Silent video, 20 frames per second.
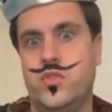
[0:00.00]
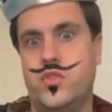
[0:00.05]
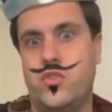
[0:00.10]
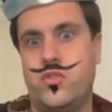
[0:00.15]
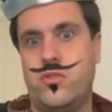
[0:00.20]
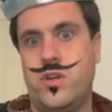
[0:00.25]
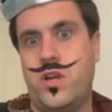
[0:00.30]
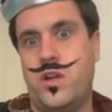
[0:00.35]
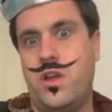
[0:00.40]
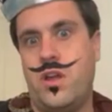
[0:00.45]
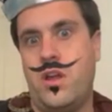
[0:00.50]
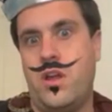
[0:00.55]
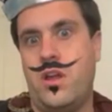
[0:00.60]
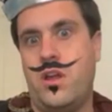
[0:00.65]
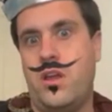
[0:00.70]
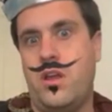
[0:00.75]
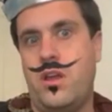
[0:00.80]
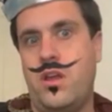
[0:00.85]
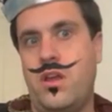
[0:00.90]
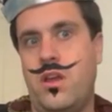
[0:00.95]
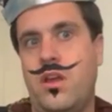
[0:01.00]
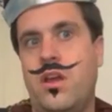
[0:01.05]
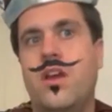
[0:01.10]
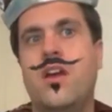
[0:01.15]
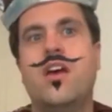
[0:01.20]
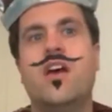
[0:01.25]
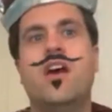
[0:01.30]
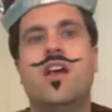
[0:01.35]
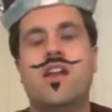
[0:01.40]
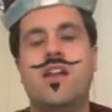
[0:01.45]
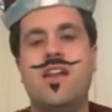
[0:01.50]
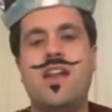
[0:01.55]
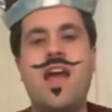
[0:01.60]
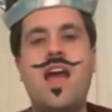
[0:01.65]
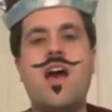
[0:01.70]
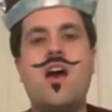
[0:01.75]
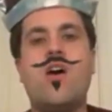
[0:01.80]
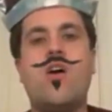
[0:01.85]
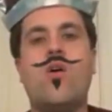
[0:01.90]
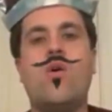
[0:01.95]
Tricky.
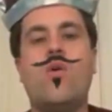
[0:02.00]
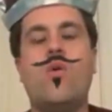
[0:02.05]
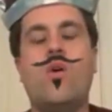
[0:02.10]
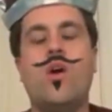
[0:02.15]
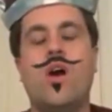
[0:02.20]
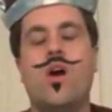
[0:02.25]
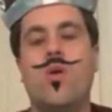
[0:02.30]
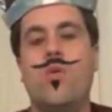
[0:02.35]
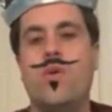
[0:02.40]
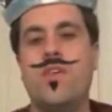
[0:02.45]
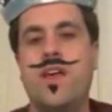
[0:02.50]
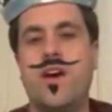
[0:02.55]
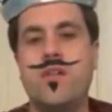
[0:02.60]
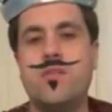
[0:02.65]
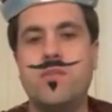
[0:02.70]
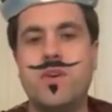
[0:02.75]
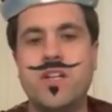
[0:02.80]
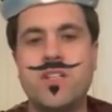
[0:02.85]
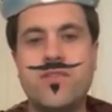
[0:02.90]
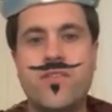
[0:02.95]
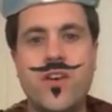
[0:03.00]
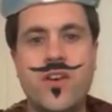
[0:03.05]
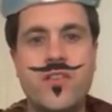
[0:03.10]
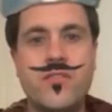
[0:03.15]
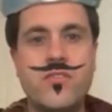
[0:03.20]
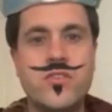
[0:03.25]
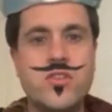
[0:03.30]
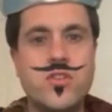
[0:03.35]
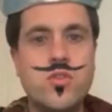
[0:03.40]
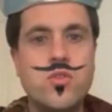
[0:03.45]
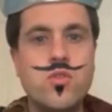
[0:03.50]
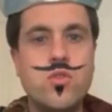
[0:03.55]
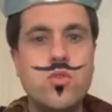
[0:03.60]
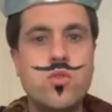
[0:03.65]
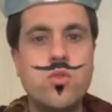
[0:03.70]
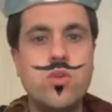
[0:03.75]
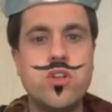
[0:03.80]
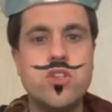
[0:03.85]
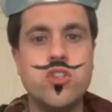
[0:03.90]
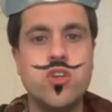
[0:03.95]
Now, without much further
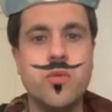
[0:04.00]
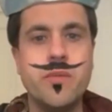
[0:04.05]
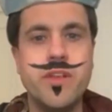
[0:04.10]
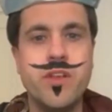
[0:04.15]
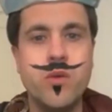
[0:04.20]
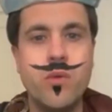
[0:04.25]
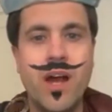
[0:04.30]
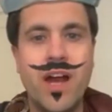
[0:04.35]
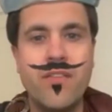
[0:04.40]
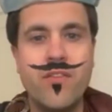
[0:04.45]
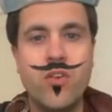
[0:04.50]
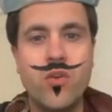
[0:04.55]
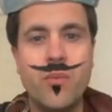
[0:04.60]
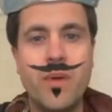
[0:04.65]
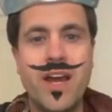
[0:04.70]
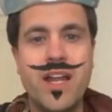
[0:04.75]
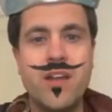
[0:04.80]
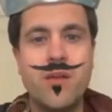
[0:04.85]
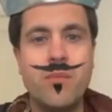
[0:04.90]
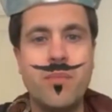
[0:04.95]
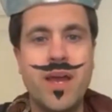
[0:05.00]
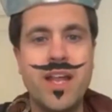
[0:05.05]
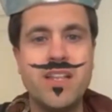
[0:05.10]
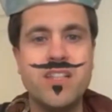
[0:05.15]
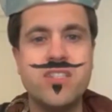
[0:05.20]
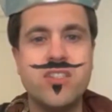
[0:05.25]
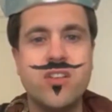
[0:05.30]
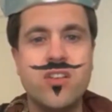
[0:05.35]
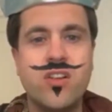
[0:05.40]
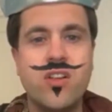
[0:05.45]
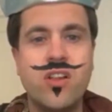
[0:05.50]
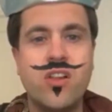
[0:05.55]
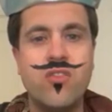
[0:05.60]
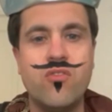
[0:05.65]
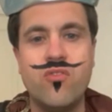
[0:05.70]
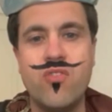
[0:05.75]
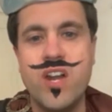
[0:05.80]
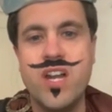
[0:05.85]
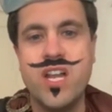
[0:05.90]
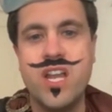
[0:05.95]
ado, assuming you have your pen and pencil
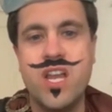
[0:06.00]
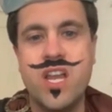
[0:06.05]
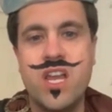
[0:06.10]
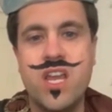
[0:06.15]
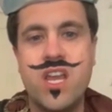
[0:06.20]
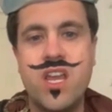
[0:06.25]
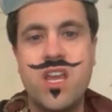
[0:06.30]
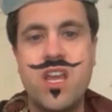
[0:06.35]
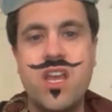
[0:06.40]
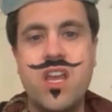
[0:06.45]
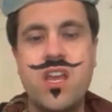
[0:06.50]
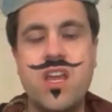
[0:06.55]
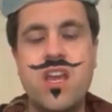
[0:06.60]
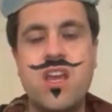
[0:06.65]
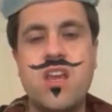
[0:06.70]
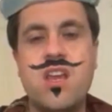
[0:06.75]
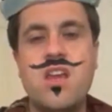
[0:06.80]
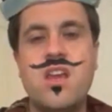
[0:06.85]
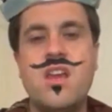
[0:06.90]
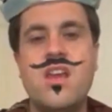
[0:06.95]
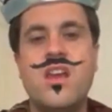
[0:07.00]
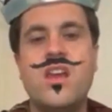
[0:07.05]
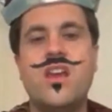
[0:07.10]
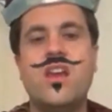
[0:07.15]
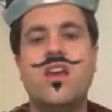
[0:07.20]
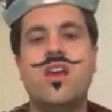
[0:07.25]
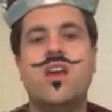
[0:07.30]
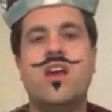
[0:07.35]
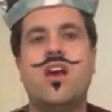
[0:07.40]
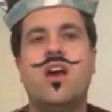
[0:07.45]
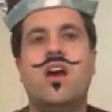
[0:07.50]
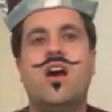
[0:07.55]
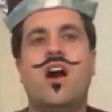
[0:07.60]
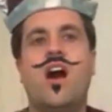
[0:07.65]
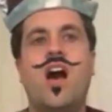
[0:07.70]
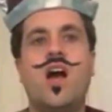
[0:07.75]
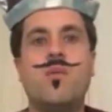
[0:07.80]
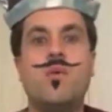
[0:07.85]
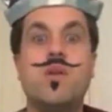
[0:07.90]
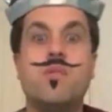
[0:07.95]
ready,
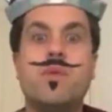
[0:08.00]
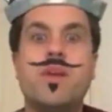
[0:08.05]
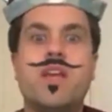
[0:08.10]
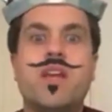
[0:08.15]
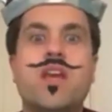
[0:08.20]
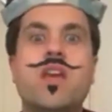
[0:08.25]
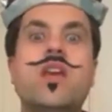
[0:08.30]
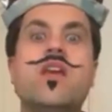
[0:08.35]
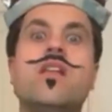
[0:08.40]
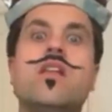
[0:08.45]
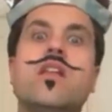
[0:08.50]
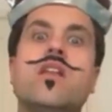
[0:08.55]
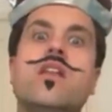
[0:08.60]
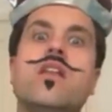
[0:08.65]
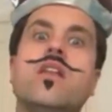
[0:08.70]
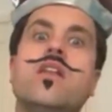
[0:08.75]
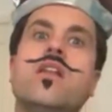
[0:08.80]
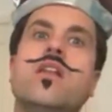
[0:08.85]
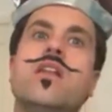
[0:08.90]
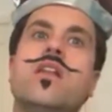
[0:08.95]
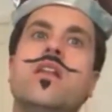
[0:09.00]
I will begin.